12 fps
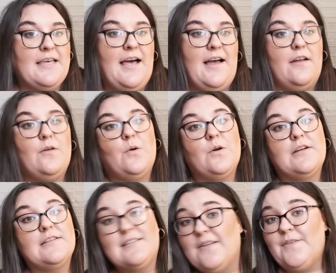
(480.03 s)
scan
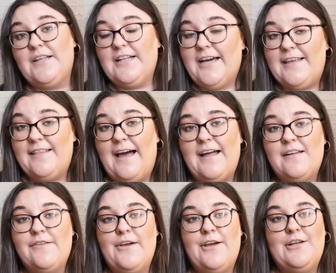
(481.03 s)
or something like
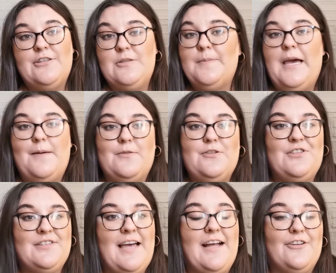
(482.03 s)
that to be able
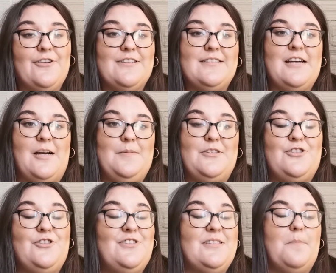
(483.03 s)
to scan your
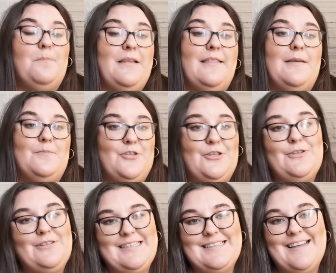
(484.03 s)
assignments to submit them to
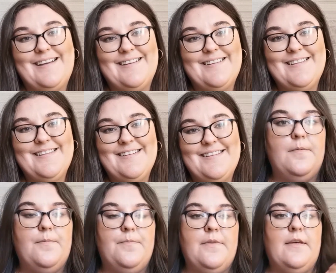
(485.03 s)
UNISA.
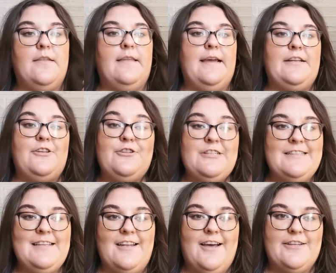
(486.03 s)
Then
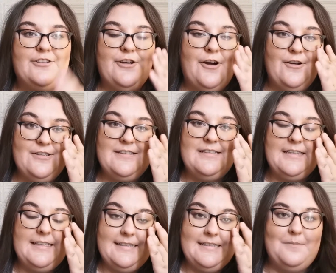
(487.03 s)
UNISA like to host
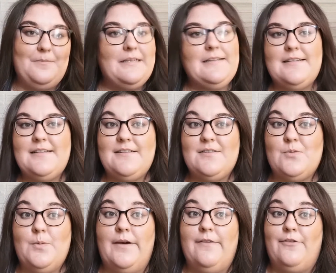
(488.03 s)
these
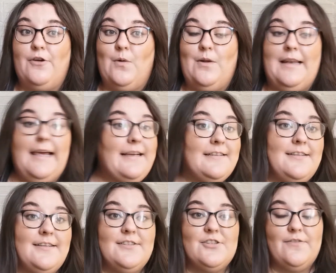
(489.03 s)
meetings with your
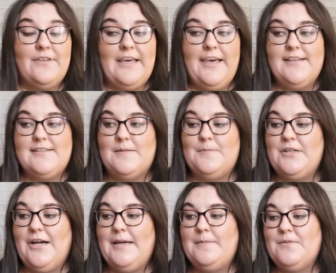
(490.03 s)
lectors of the year
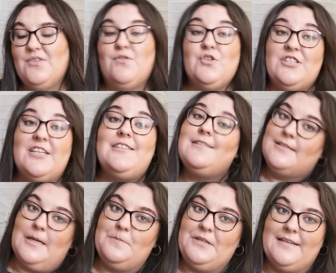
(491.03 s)
sometimes. For certain
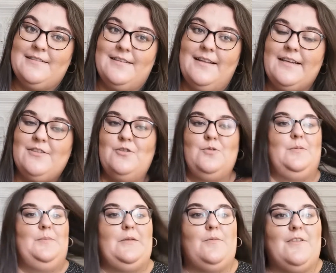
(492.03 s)
subjects, the lectors
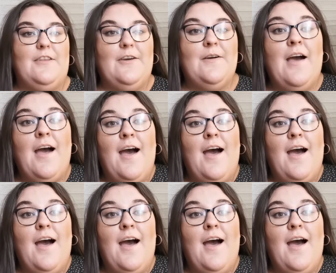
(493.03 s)
will meet with you.